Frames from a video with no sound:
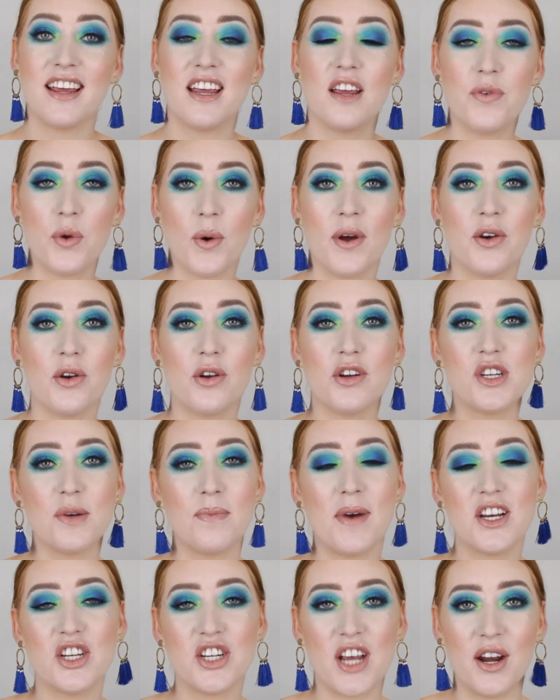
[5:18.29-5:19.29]
If you are new to
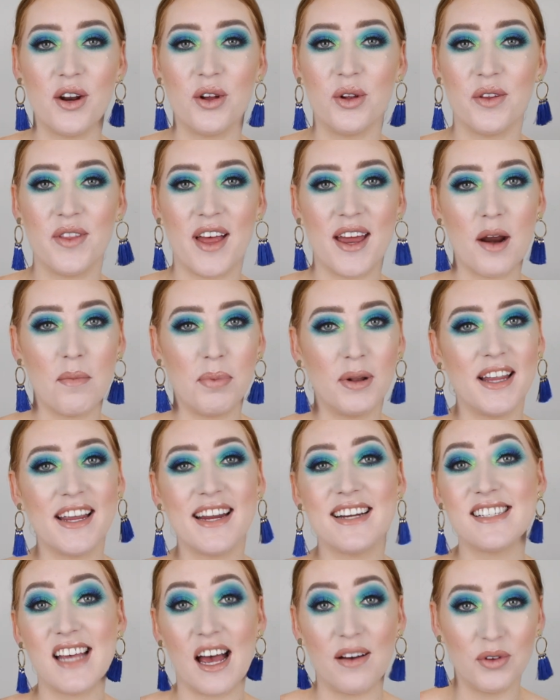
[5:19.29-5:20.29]
my channel then
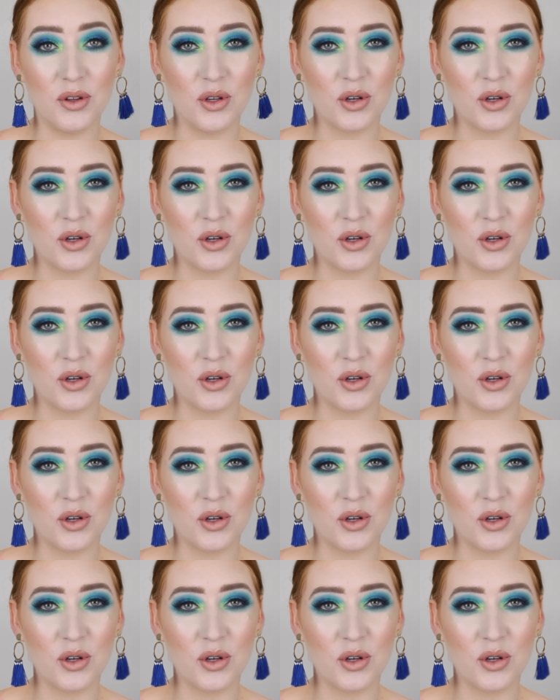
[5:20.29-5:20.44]
please have